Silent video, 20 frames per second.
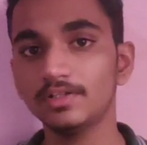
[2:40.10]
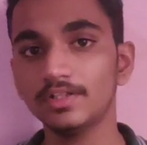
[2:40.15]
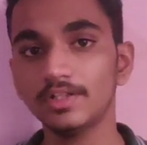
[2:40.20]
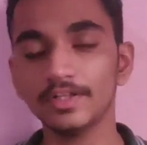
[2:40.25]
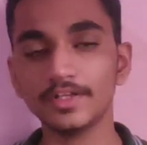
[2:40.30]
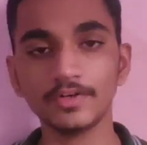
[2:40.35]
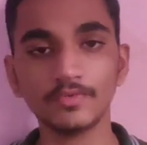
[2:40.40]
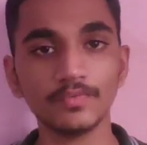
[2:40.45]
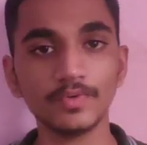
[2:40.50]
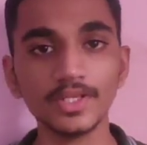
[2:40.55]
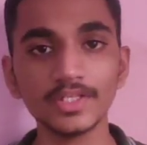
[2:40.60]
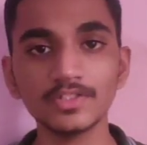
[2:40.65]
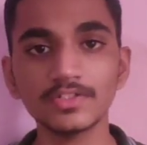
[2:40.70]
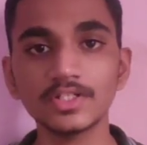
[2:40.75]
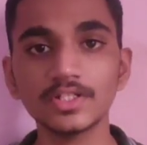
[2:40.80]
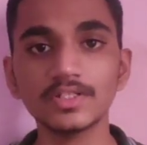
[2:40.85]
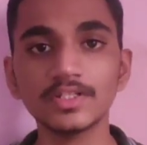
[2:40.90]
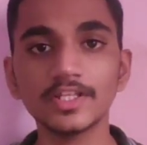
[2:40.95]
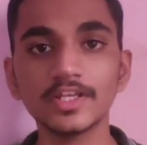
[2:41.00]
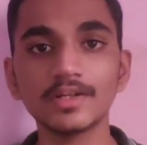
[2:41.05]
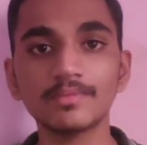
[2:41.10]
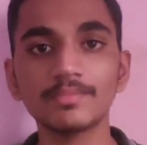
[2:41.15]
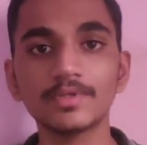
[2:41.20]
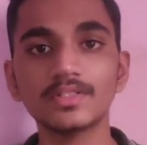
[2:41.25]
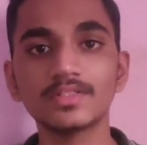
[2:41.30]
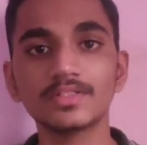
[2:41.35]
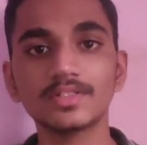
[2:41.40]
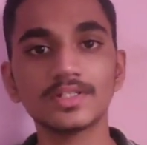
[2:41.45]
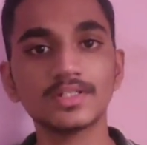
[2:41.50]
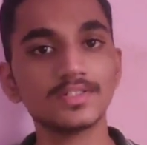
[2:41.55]
they invest in their
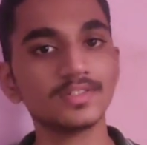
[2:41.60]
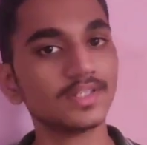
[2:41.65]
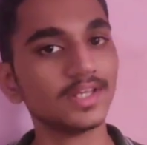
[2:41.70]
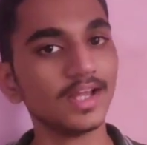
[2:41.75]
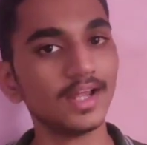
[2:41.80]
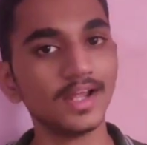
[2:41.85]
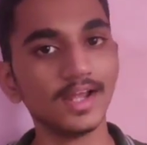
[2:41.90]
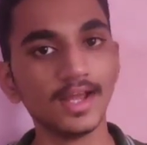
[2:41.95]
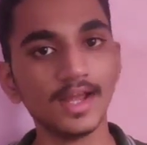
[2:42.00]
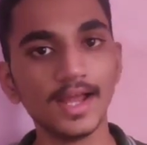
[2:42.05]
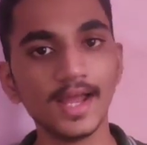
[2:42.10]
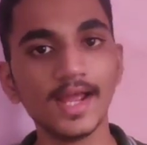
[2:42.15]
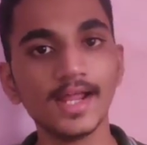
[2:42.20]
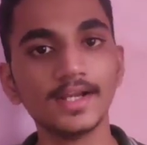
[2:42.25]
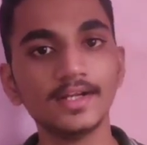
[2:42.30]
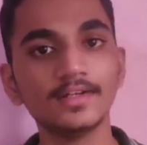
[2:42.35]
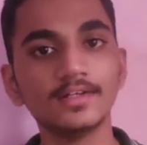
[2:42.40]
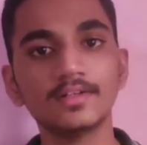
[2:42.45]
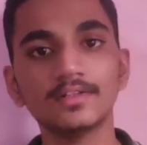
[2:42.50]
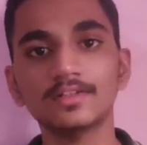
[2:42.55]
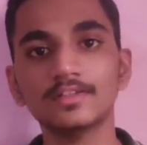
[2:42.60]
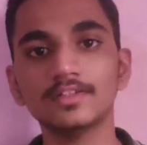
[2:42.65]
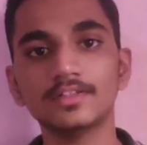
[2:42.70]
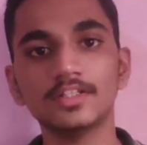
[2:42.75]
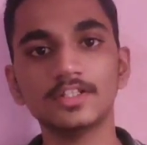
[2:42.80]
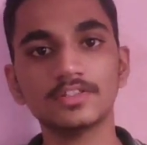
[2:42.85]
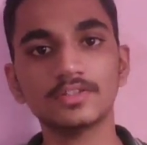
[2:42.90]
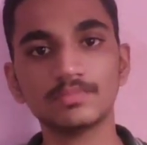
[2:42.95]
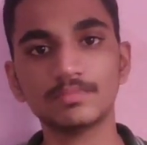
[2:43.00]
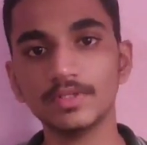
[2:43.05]
business, and
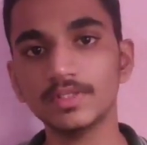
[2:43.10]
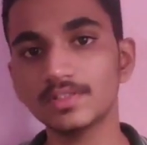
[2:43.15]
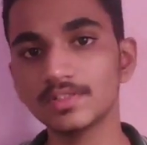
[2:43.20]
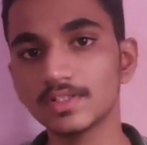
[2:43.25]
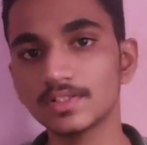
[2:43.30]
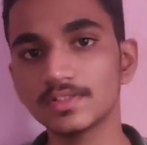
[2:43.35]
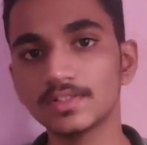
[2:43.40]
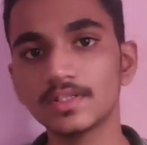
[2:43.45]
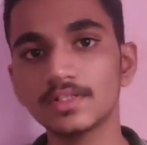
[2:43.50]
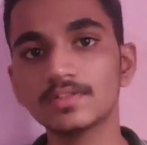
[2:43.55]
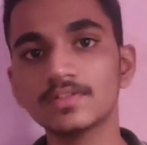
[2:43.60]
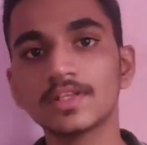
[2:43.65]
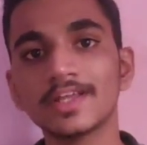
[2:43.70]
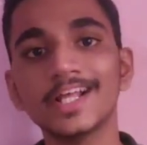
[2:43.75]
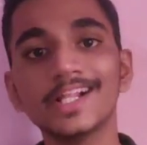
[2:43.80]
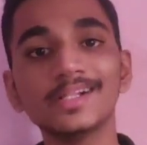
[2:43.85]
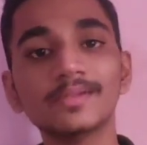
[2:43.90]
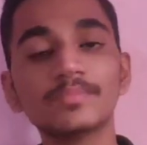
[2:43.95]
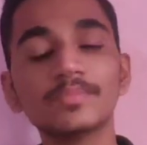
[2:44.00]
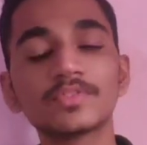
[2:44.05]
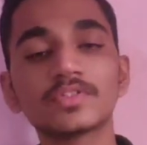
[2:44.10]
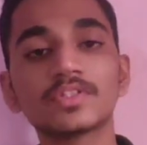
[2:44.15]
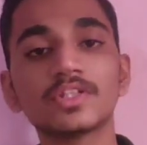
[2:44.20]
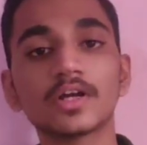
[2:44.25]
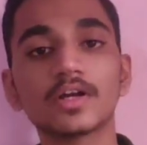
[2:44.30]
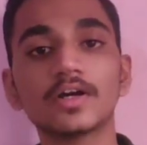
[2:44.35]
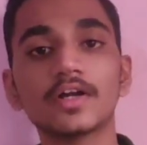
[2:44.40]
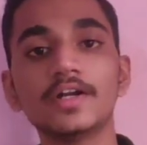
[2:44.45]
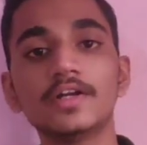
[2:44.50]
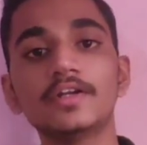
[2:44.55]
these businesses helps
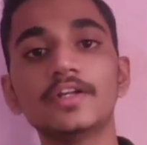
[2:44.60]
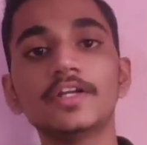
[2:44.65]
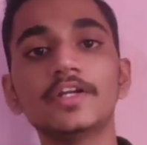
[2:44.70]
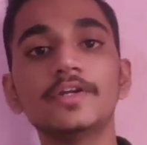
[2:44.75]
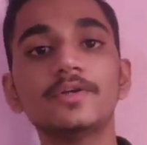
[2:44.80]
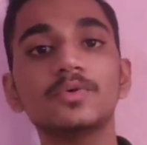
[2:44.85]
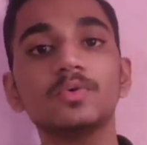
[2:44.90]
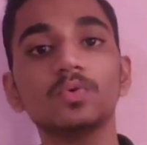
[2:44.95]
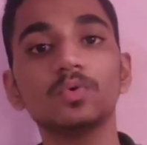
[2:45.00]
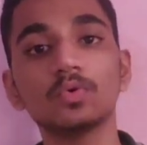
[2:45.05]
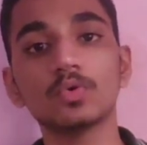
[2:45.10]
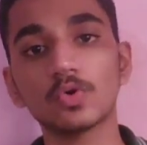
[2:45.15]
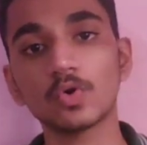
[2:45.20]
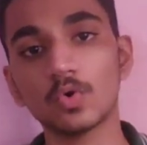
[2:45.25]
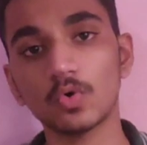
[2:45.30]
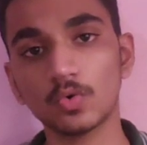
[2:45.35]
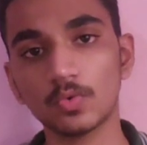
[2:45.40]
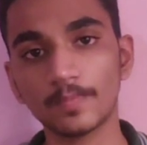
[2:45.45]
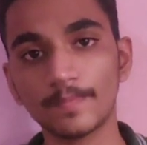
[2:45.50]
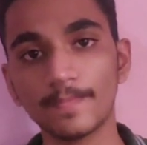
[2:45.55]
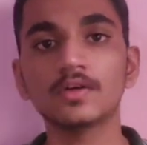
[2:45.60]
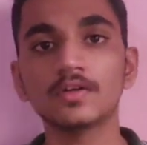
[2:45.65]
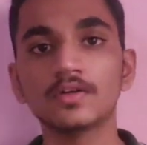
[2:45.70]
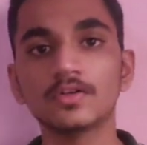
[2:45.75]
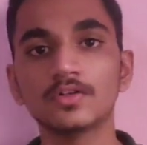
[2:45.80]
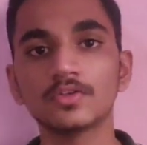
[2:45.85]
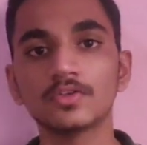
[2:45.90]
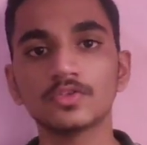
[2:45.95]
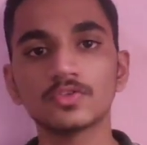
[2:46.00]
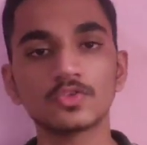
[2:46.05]
the country to grow.
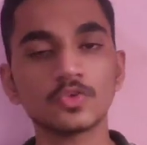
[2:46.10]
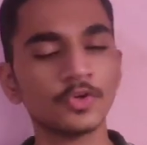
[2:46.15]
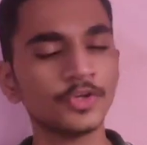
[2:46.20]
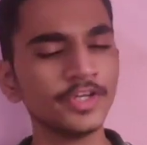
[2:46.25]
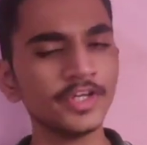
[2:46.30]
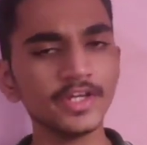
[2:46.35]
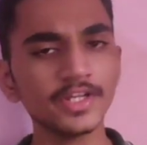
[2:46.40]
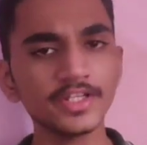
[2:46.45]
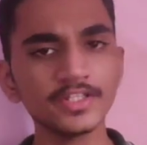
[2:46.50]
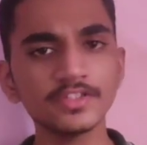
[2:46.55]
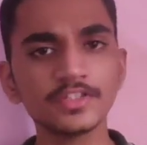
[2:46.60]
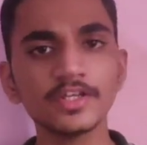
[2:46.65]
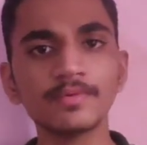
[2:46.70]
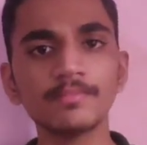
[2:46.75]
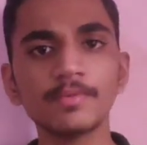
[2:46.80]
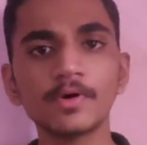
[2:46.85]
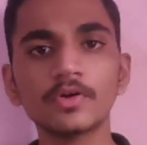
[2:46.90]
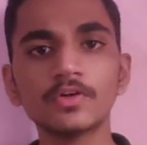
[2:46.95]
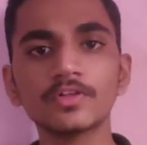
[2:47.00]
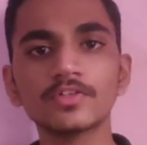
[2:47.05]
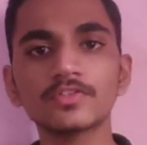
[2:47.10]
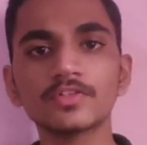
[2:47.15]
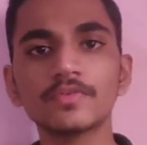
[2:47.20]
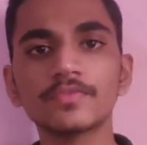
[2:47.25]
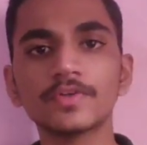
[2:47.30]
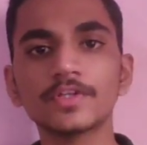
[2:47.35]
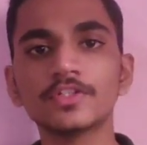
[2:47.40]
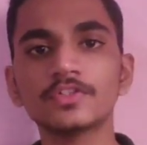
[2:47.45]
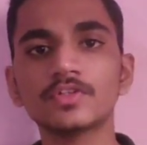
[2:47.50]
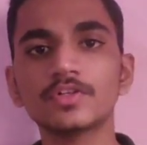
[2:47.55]
So here is the importance
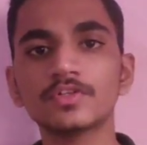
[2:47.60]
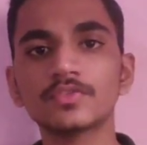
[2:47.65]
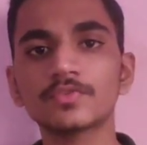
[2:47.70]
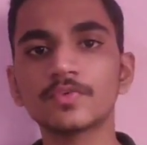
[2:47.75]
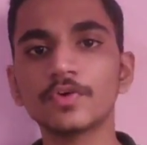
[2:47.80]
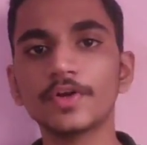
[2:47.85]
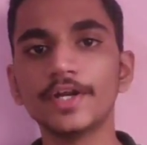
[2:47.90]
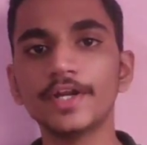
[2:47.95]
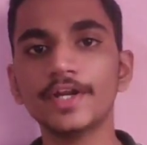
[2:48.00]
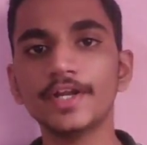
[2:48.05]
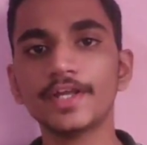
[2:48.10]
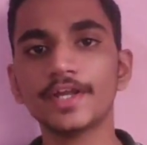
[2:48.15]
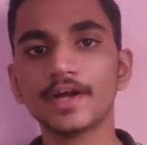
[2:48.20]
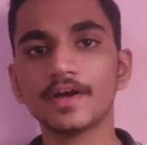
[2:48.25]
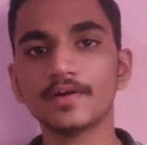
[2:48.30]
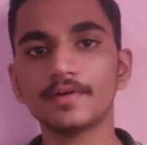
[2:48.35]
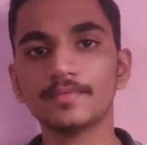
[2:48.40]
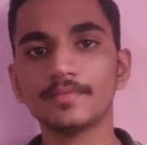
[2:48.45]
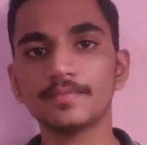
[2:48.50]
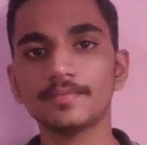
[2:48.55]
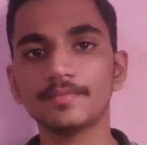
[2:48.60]
of research for India.